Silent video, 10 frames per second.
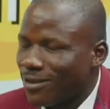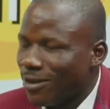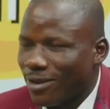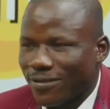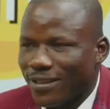and
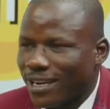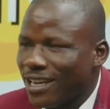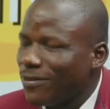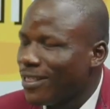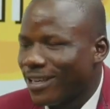a lot of
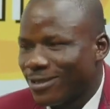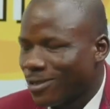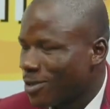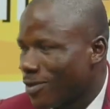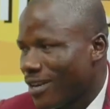that. Everything is
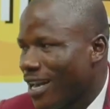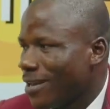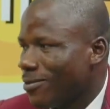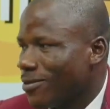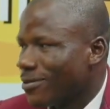just
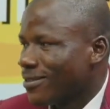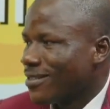reliable.